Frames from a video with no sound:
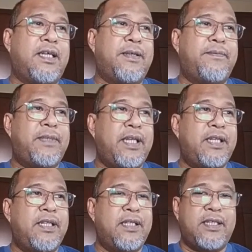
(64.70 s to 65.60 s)

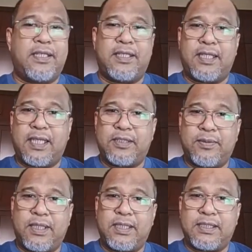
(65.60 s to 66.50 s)
Then the last
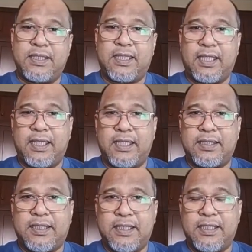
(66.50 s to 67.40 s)
one is the tactical
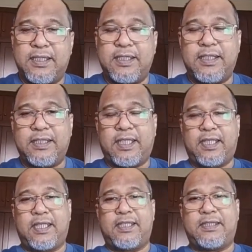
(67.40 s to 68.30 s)
strategy. The
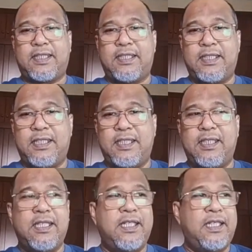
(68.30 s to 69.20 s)
tactical
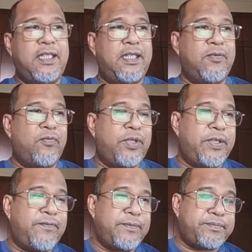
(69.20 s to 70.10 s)
strategy deal
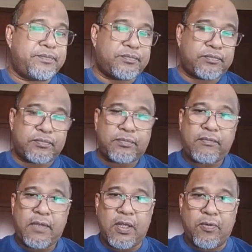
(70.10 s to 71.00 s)
with
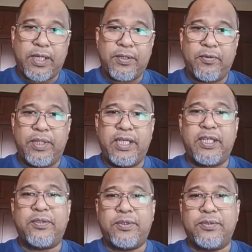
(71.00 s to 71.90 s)
what we need
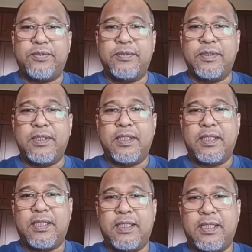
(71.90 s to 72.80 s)
to do.
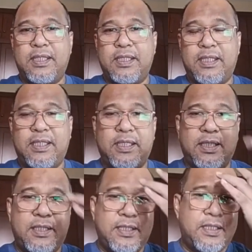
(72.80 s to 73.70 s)

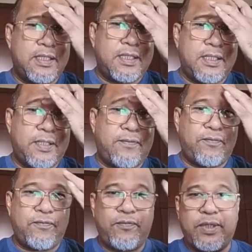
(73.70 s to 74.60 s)
If
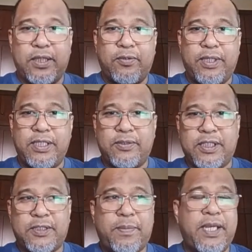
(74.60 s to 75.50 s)
we are going to
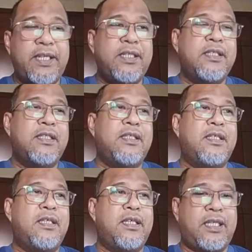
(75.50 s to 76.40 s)
expand,
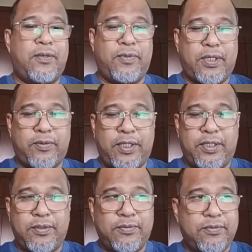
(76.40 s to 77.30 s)
then we are going
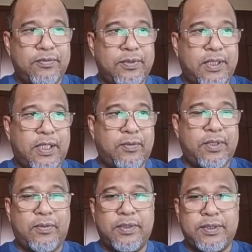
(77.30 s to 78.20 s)
to our